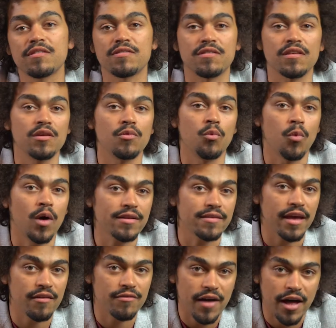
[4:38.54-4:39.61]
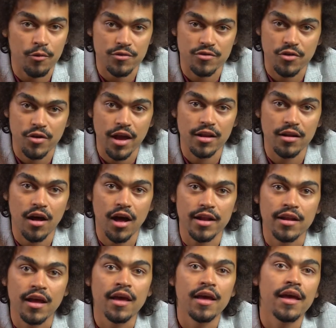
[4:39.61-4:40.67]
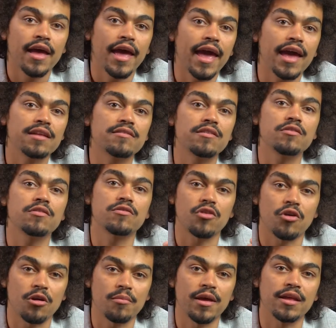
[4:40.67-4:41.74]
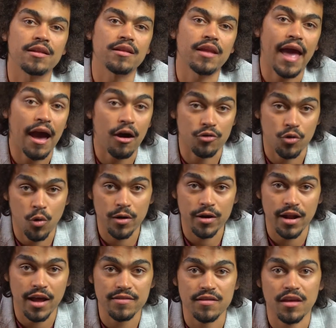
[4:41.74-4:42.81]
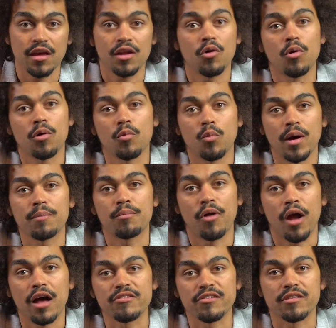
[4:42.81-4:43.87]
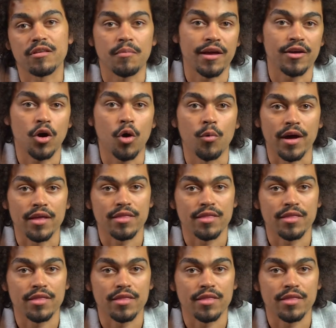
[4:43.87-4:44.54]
see what day a file was created on and to determine how to organize it or what project it might go with.